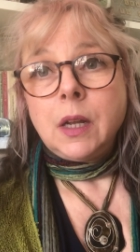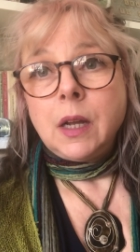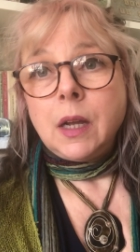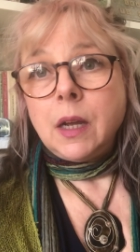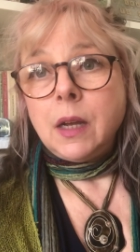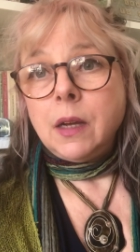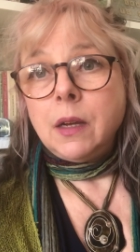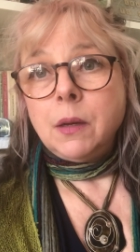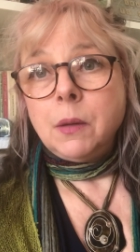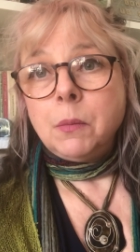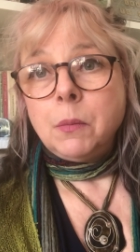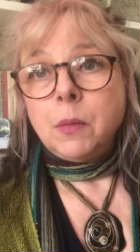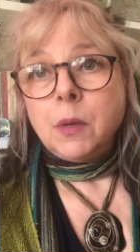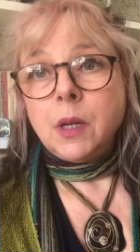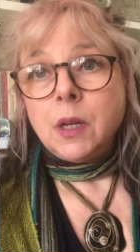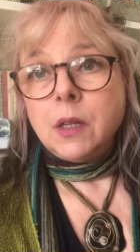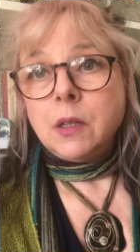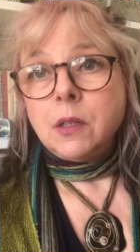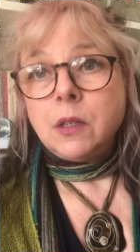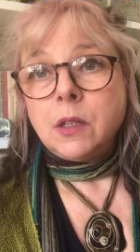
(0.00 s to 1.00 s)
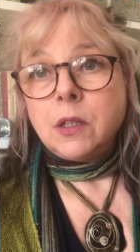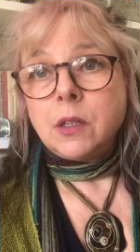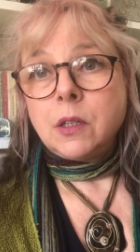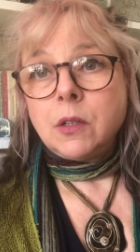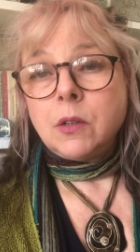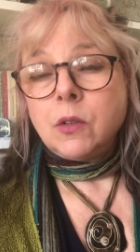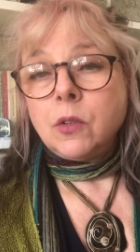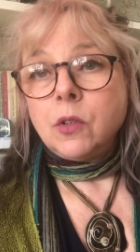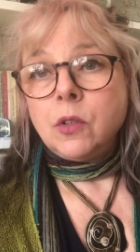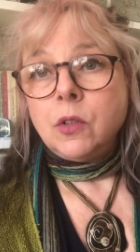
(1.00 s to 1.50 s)
um, and
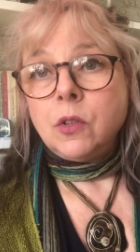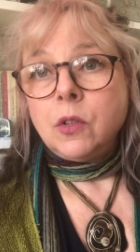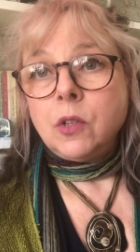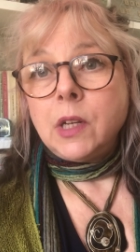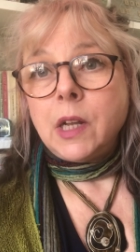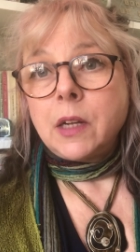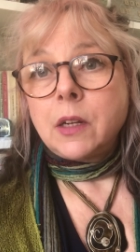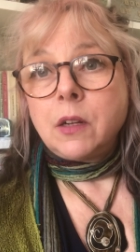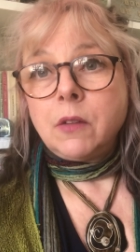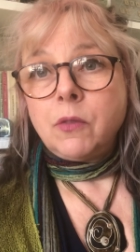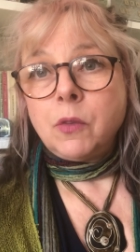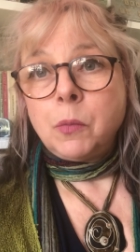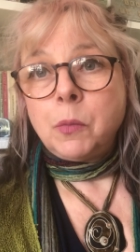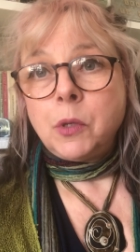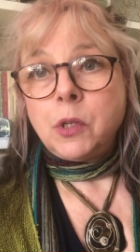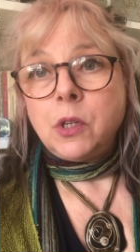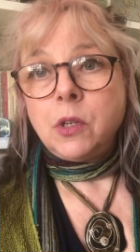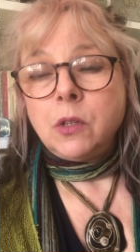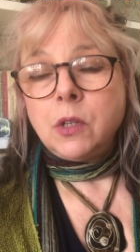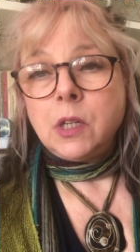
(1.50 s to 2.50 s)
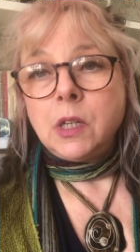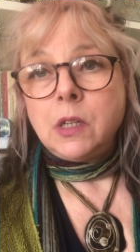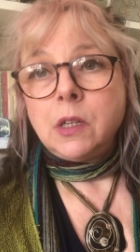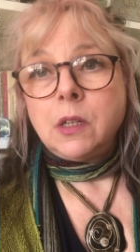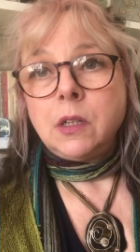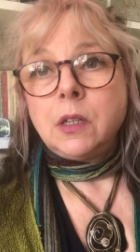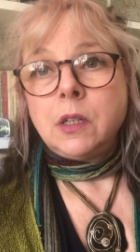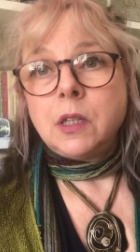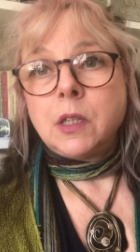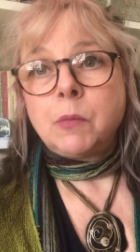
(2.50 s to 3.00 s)
lack of opportunity
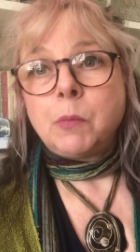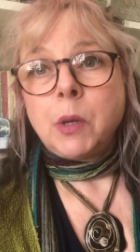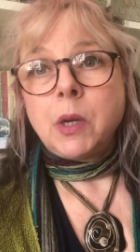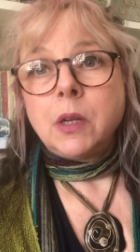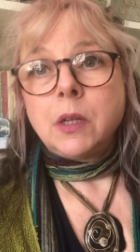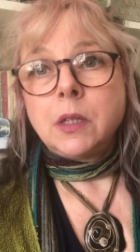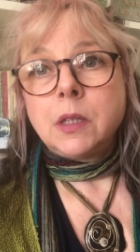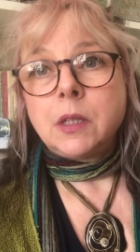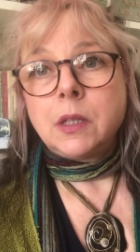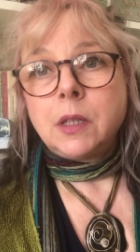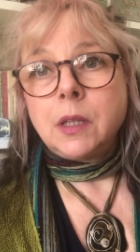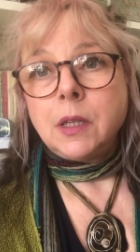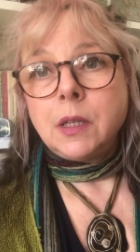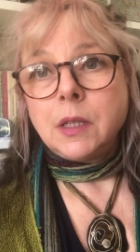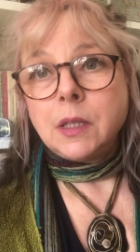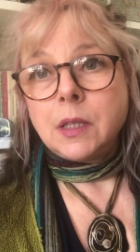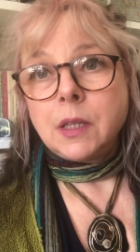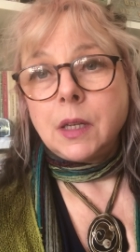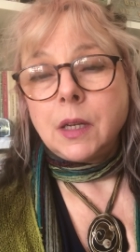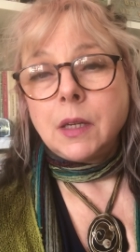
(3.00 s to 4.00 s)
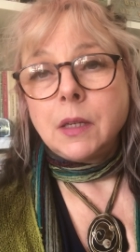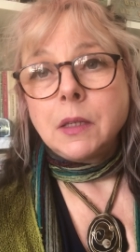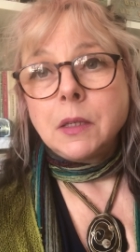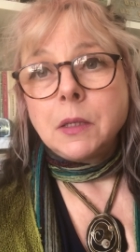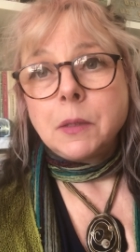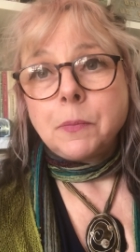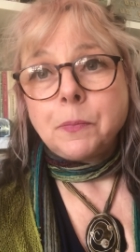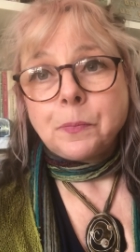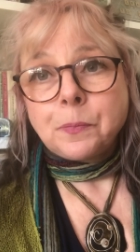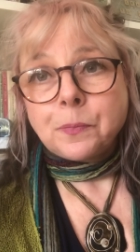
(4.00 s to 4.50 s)
to disperse these
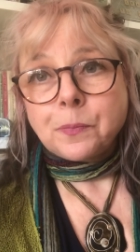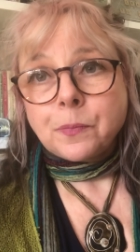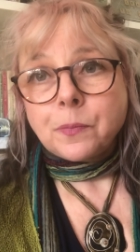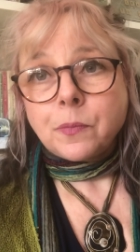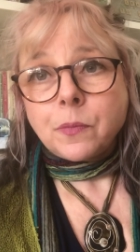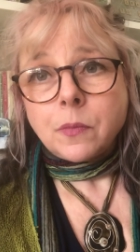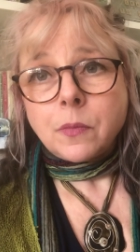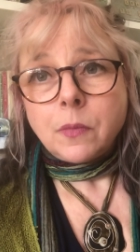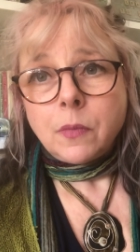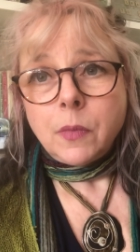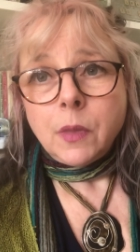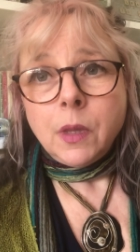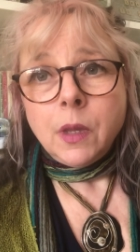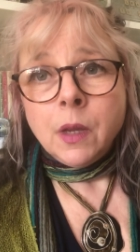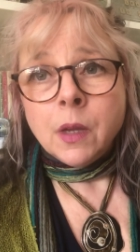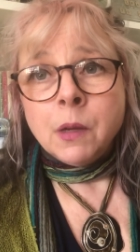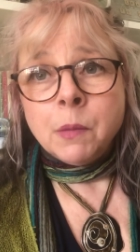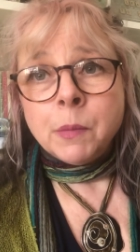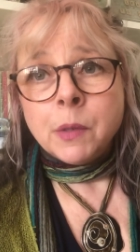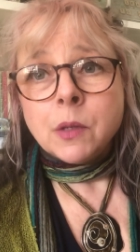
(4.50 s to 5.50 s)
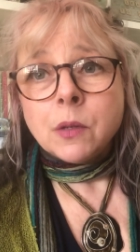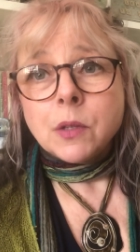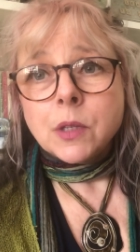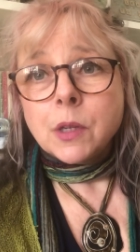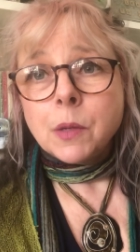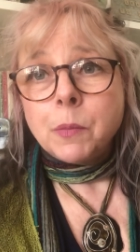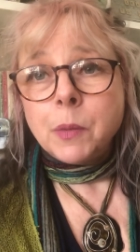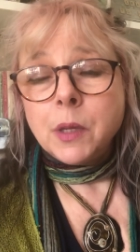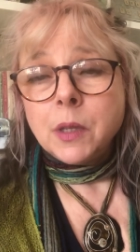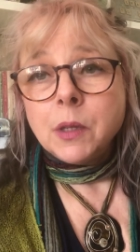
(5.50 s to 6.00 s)
things, it
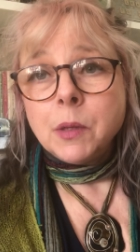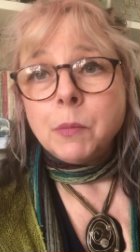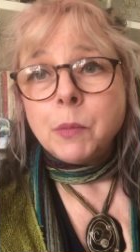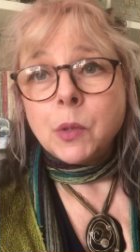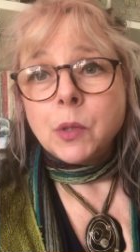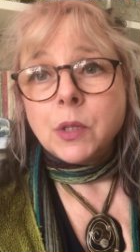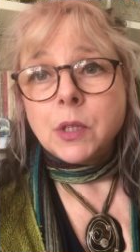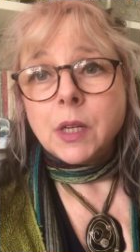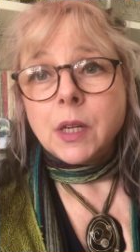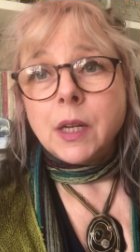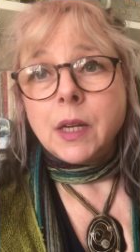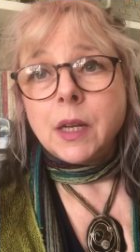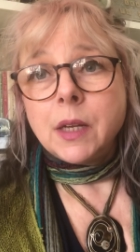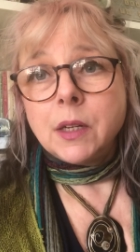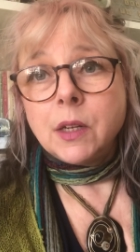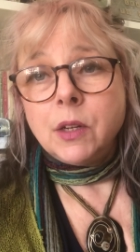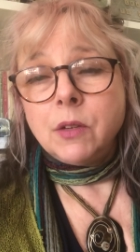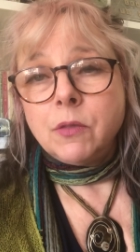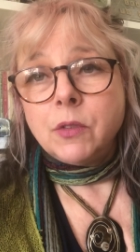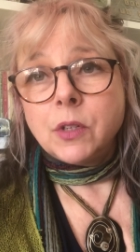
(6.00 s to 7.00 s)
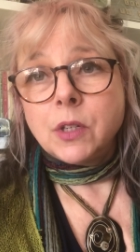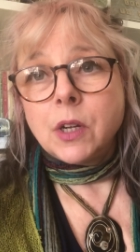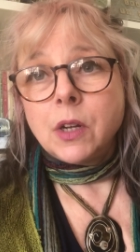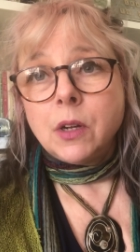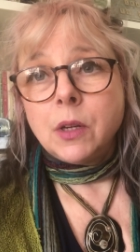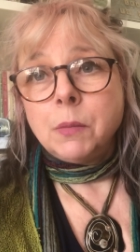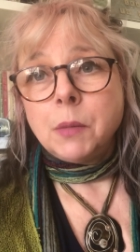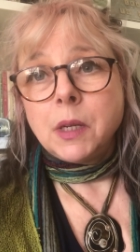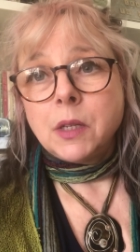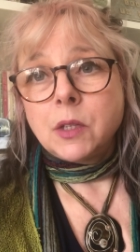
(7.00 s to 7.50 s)
builds up in the body and over
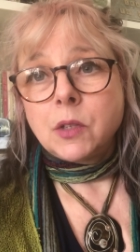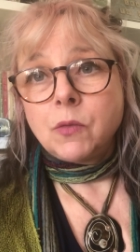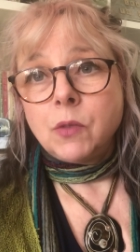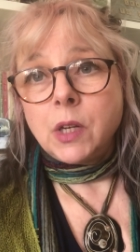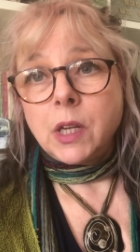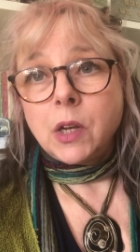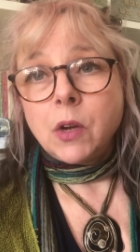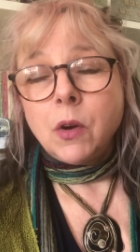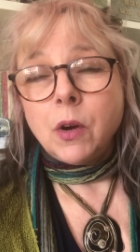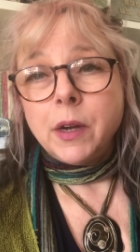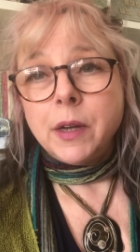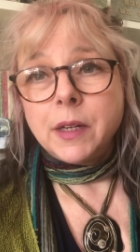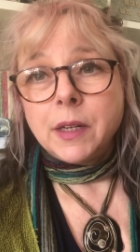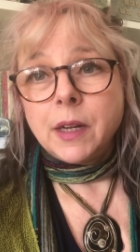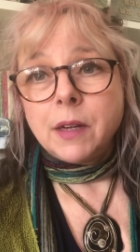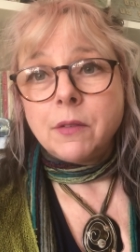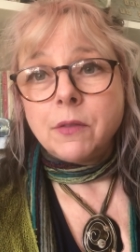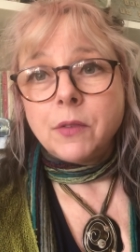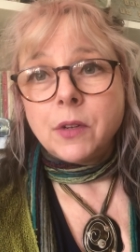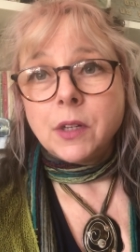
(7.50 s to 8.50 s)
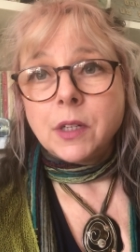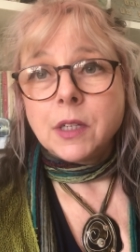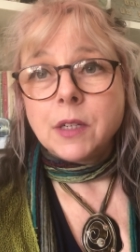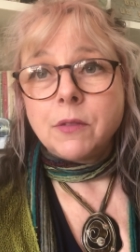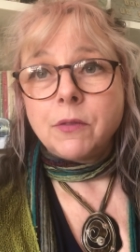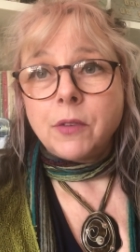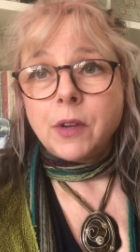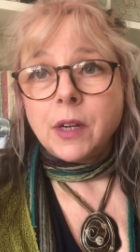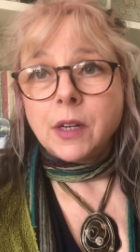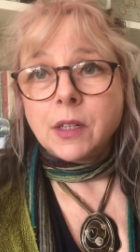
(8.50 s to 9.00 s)
time has really quite an adverse
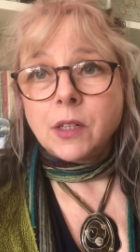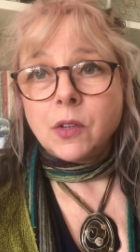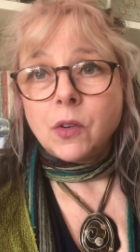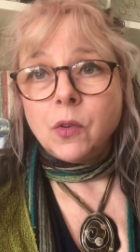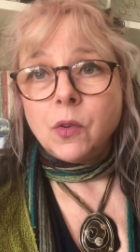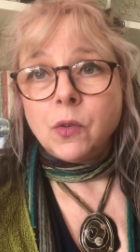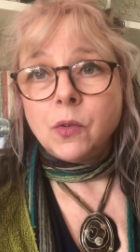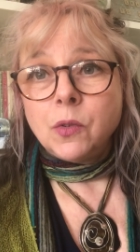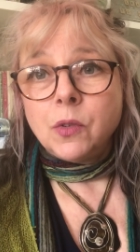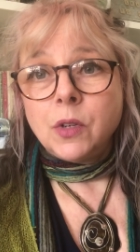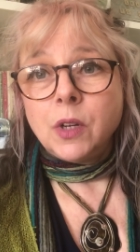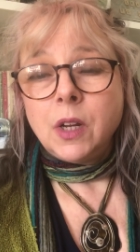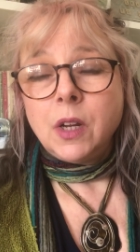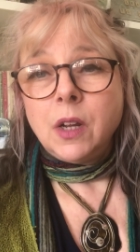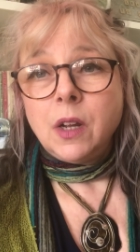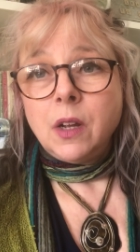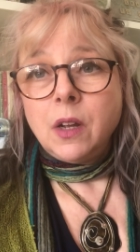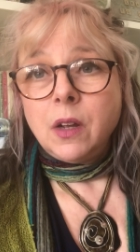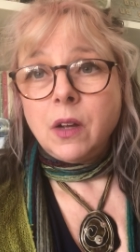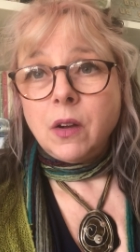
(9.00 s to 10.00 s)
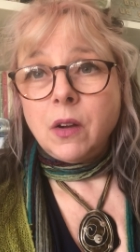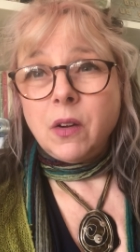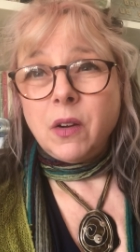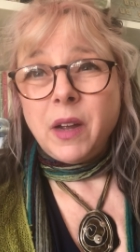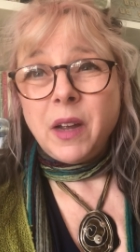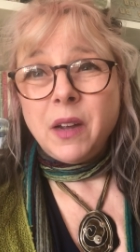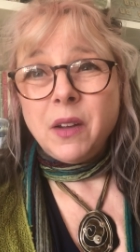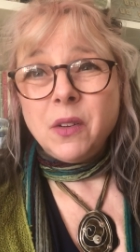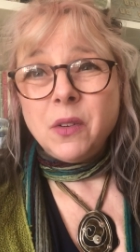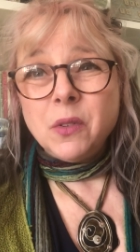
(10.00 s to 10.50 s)
effect on our
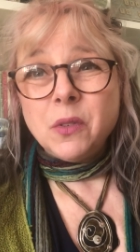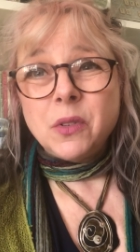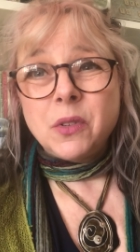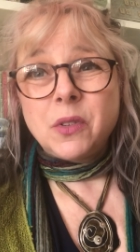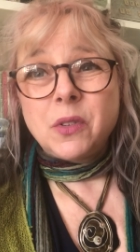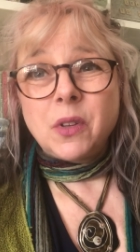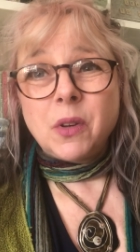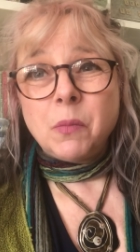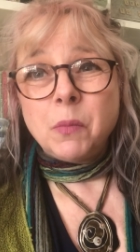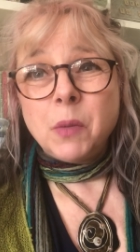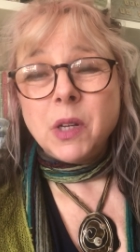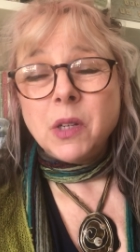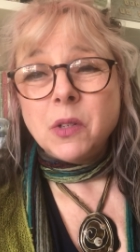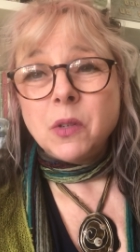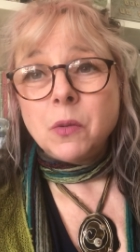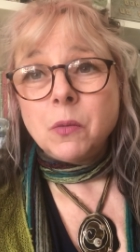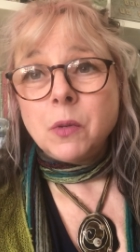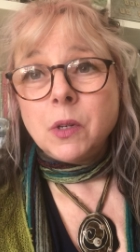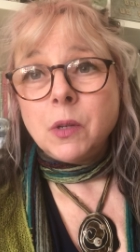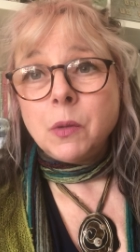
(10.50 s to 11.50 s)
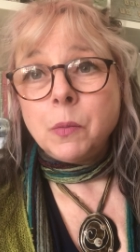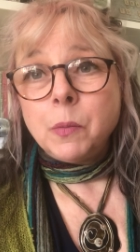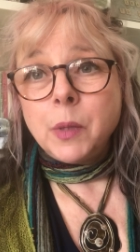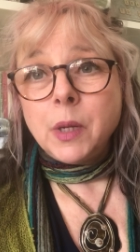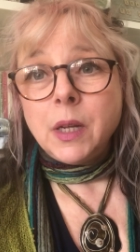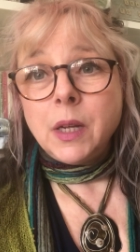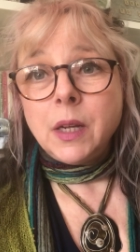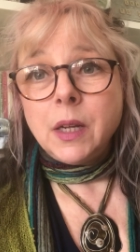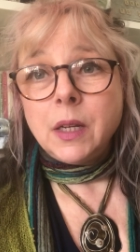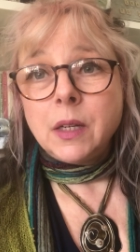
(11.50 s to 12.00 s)
health, our mental
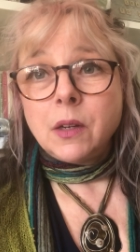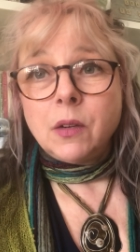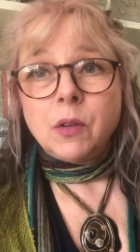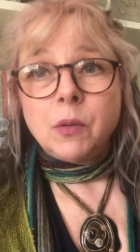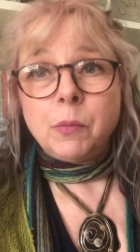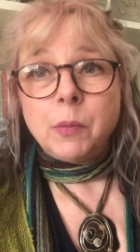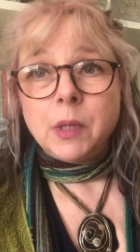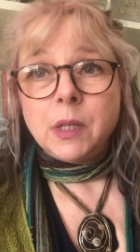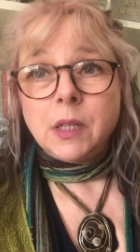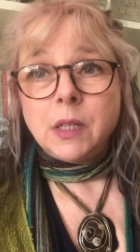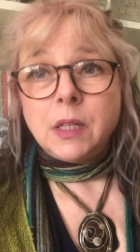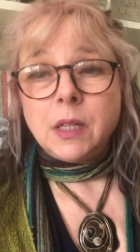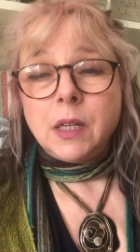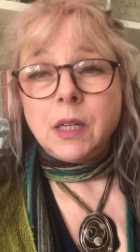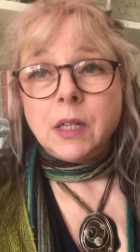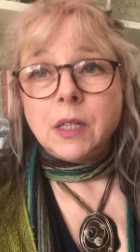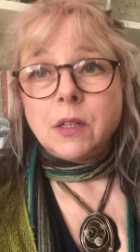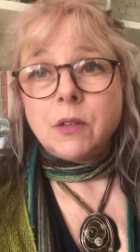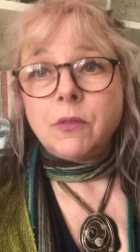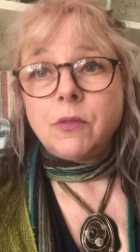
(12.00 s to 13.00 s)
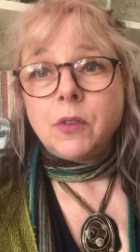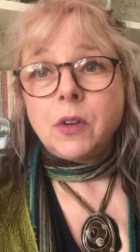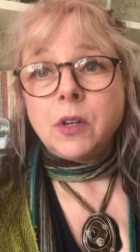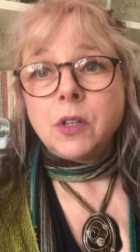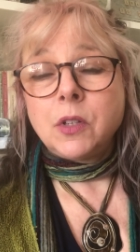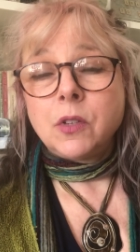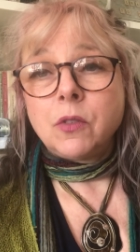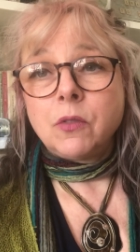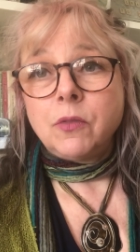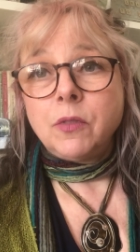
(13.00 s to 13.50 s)
well-being, our ability to
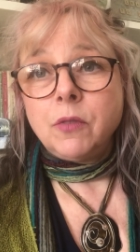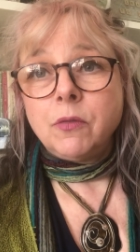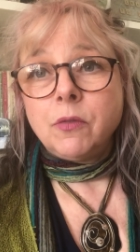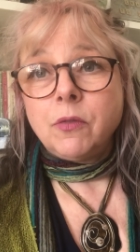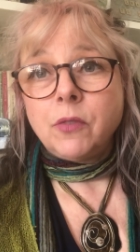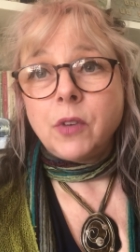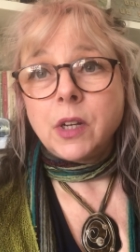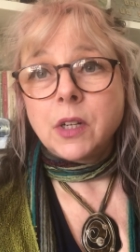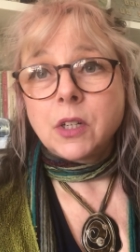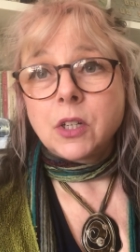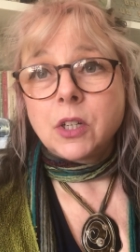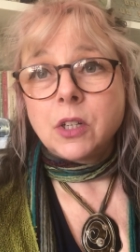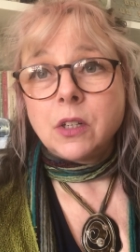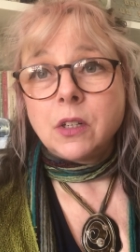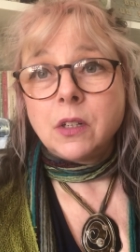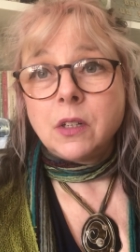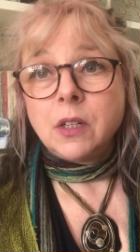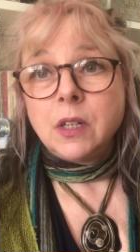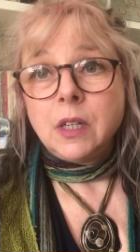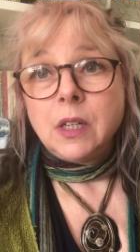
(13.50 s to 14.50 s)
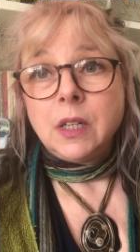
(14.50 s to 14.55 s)
fight off infection.